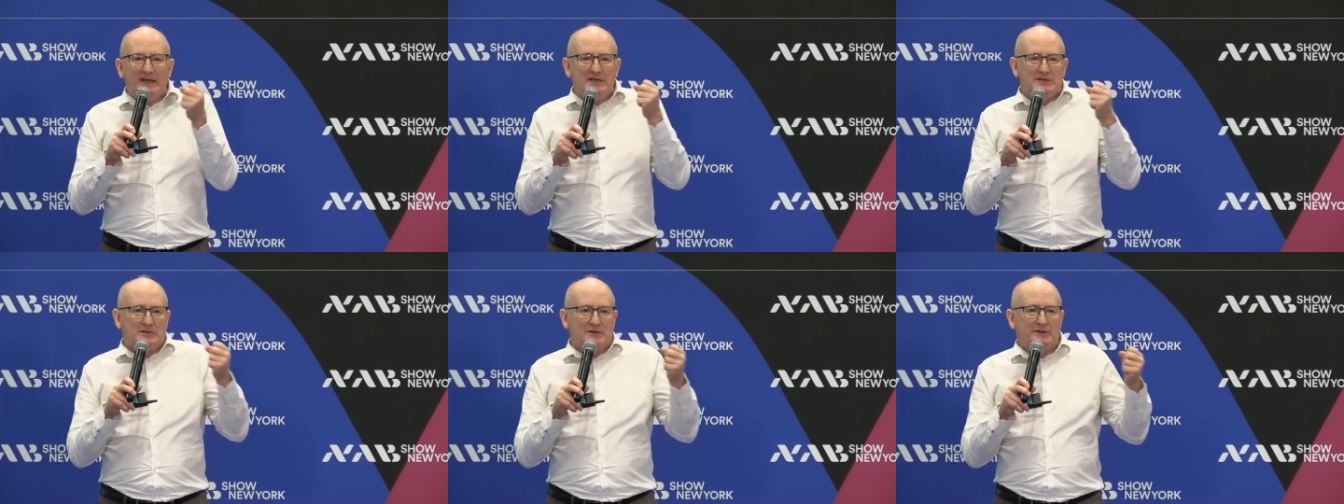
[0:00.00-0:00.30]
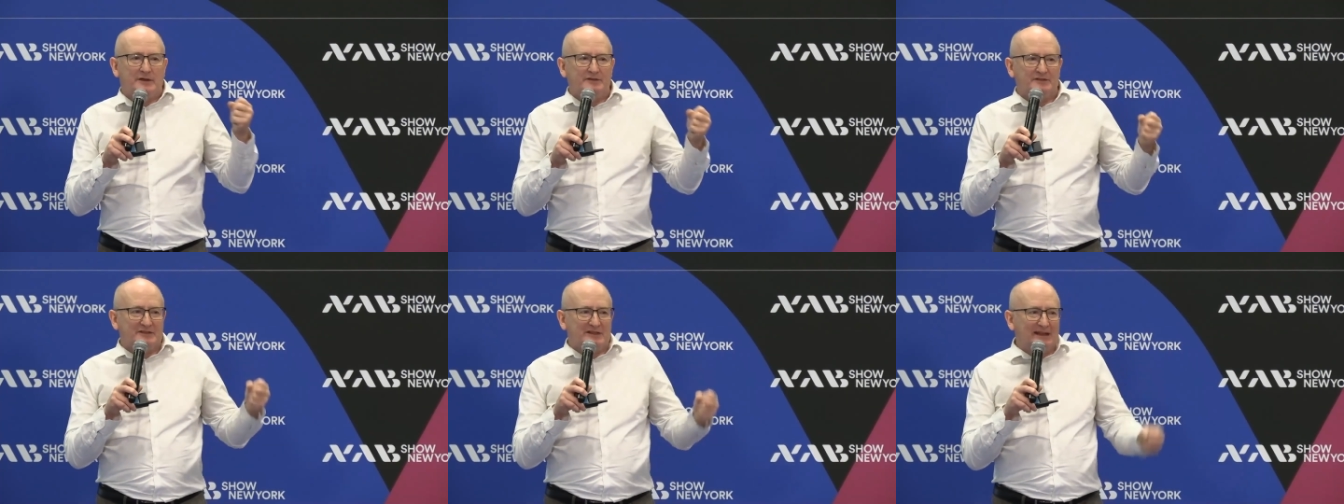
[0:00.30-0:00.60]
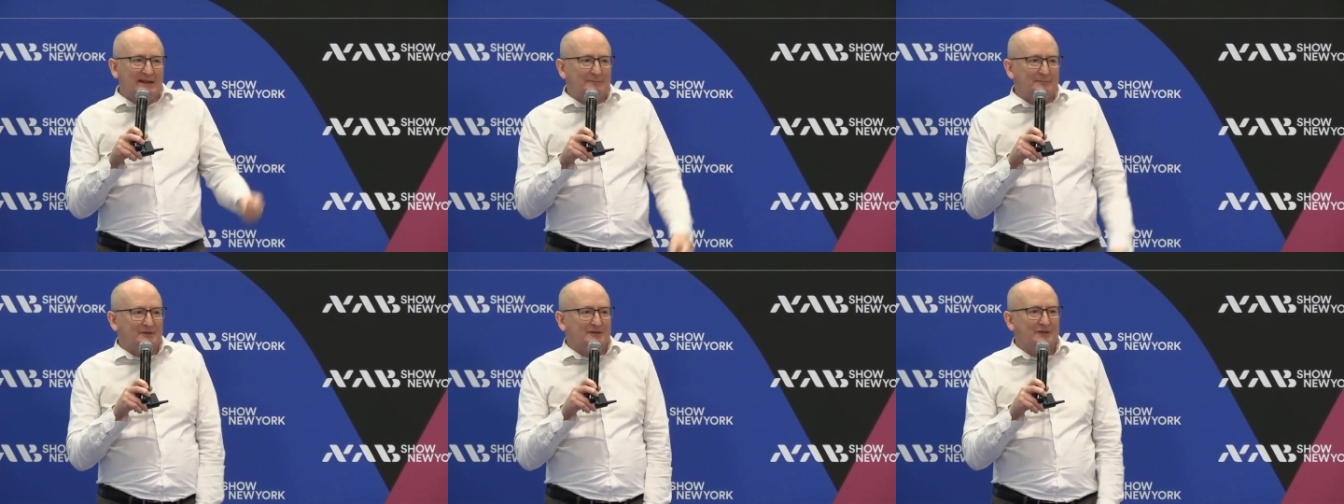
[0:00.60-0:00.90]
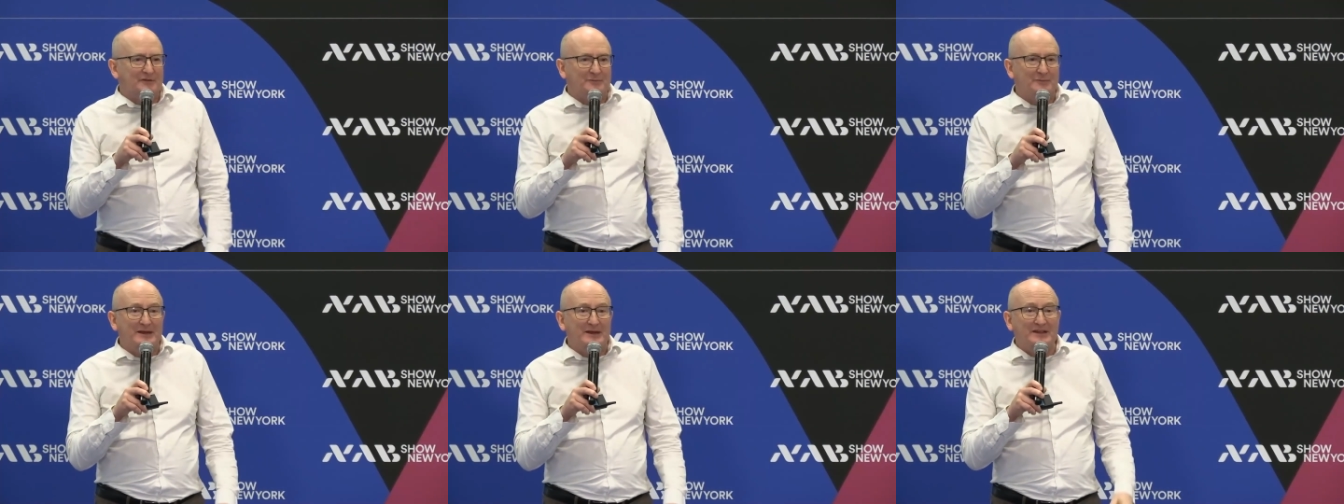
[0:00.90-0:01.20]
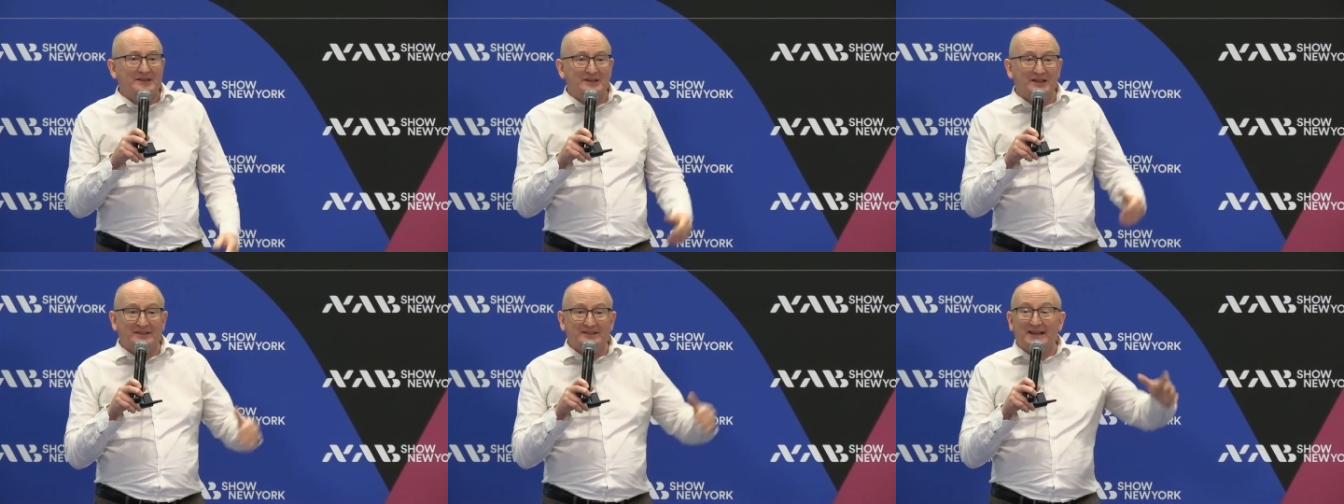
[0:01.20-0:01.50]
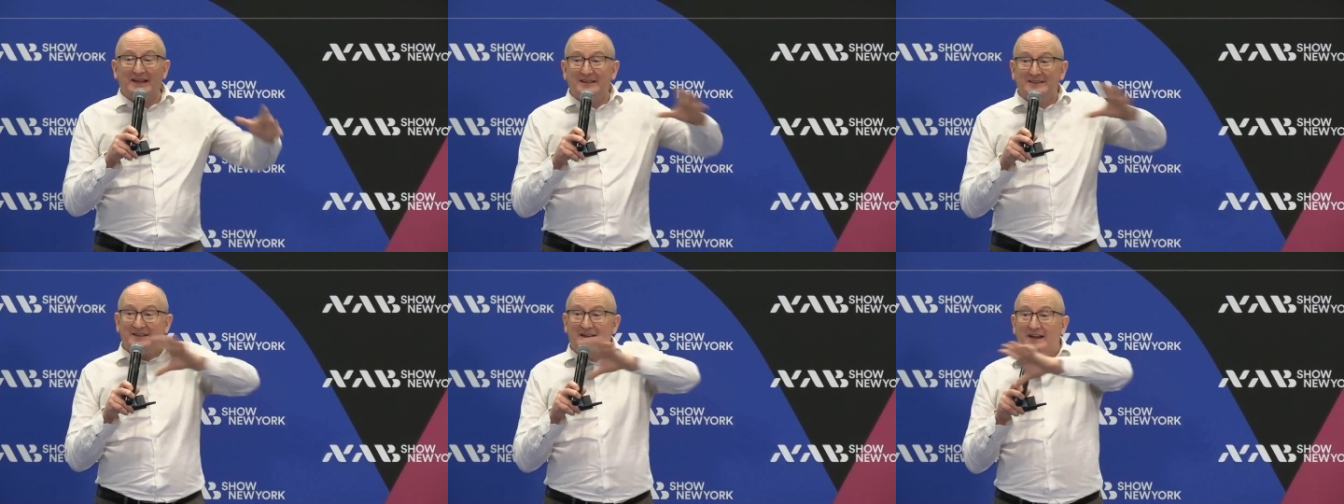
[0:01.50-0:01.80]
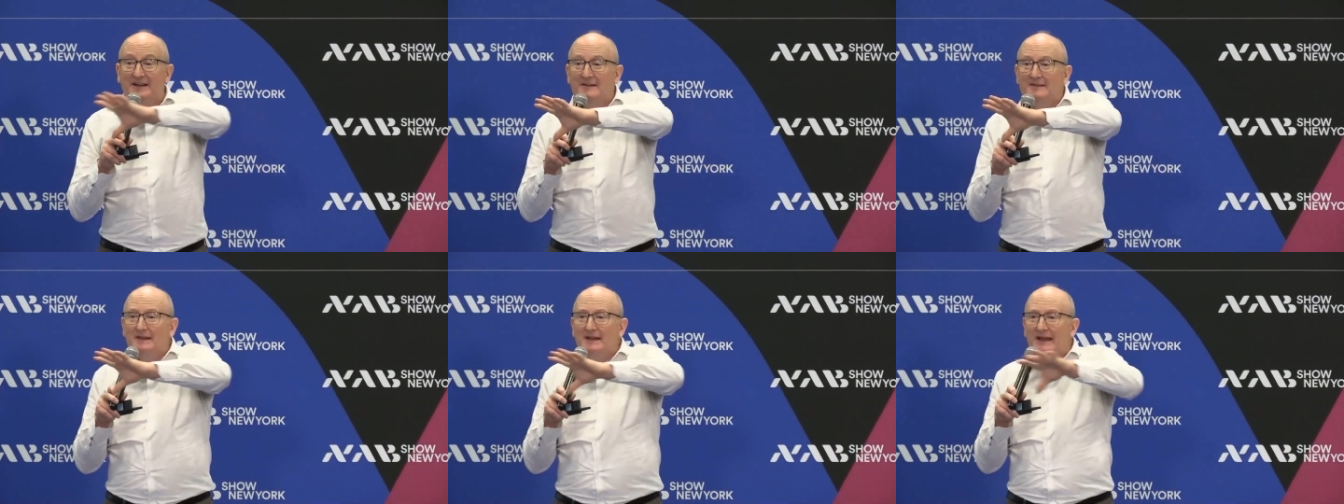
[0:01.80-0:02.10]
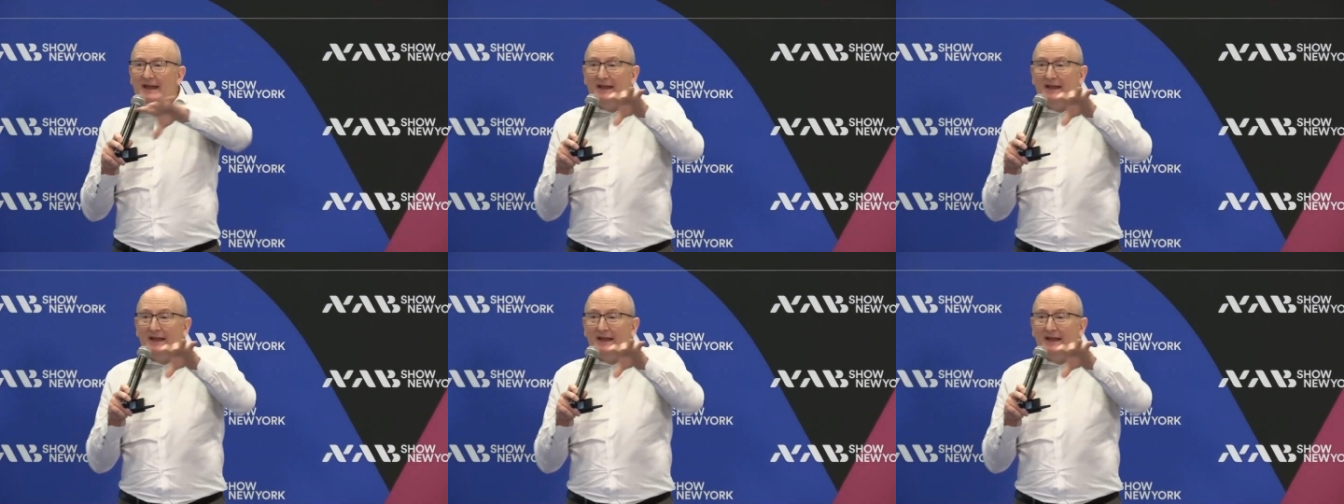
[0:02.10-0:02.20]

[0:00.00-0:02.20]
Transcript: each of those clumps of media data